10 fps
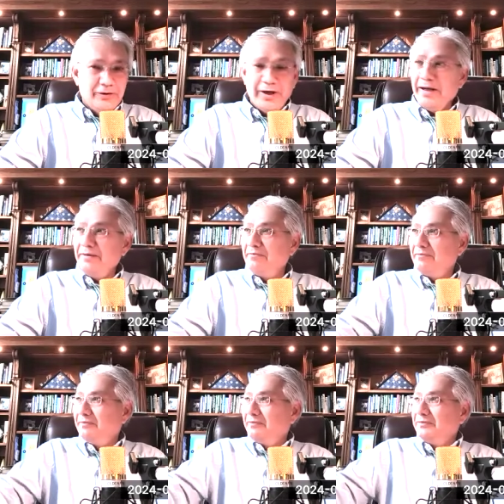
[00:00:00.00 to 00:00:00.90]
John,
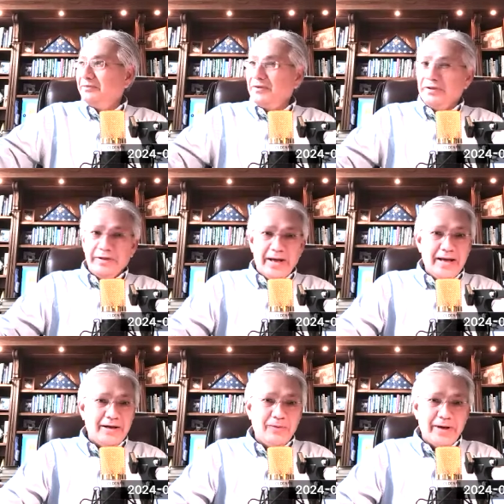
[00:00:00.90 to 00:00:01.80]

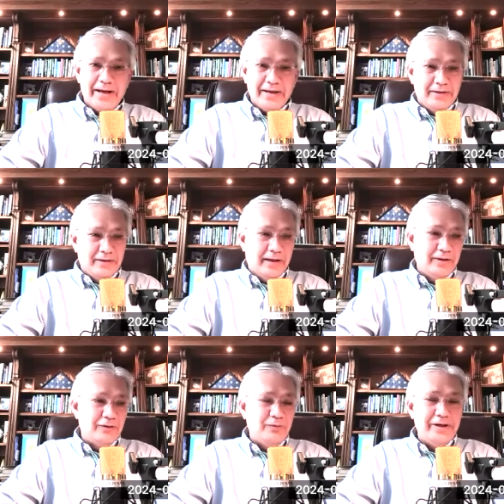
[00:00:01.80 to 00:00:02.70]
take it away. Tell
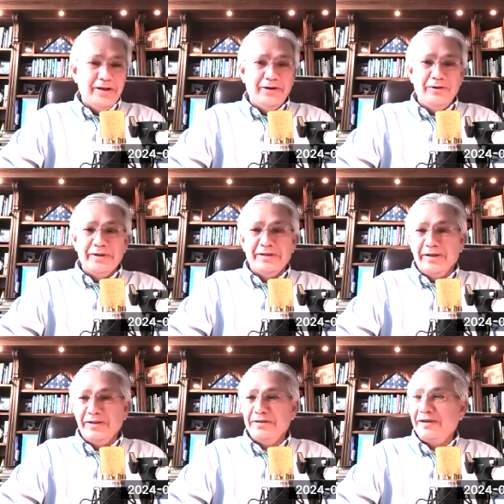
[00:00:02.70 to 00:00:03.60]
us what you know, and
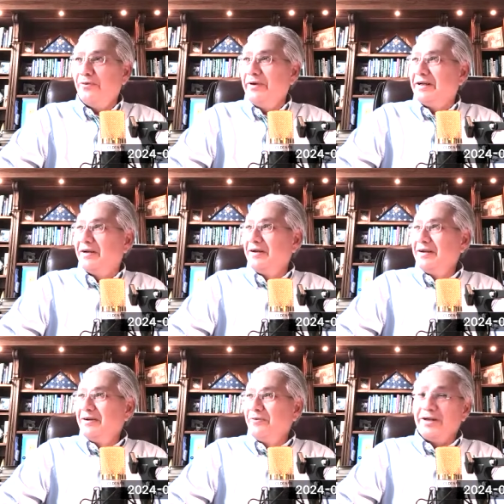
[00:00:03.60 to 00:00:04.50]
tell us how we can
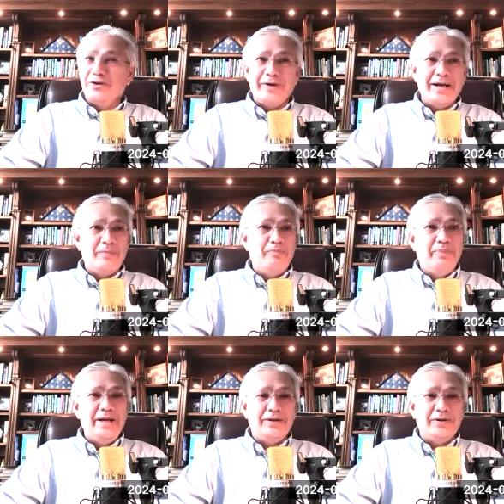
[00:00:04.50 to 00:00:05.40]
we can try to
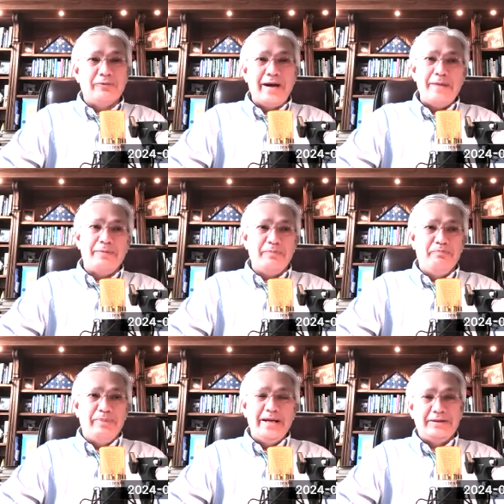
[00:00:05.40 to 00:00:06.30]
beat the rap and
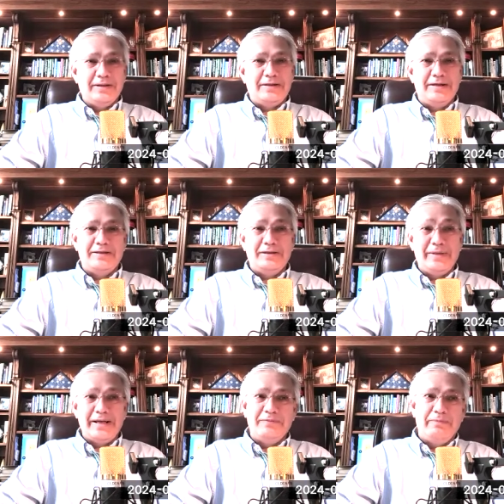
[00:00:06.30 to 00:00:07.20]
beat the system
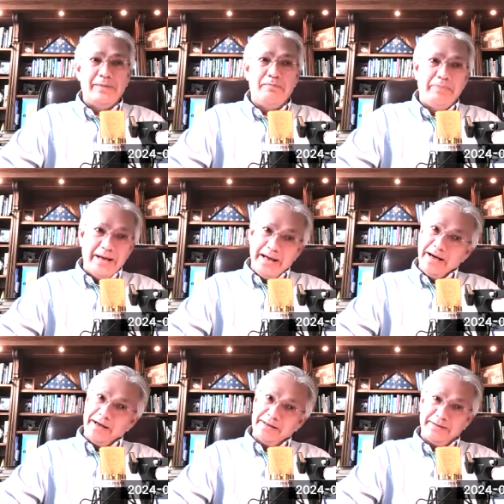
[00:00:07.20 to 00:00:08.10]
that's been
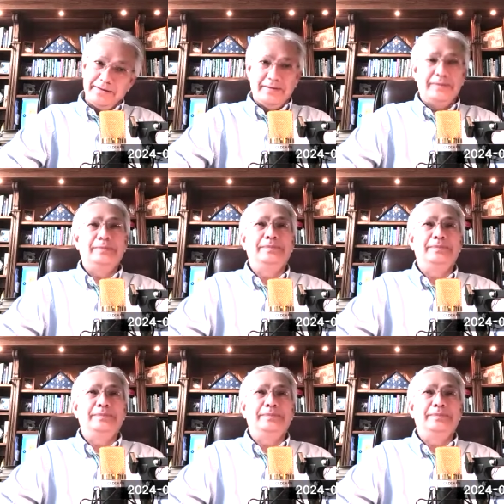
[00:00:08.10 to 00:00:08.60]
beating us.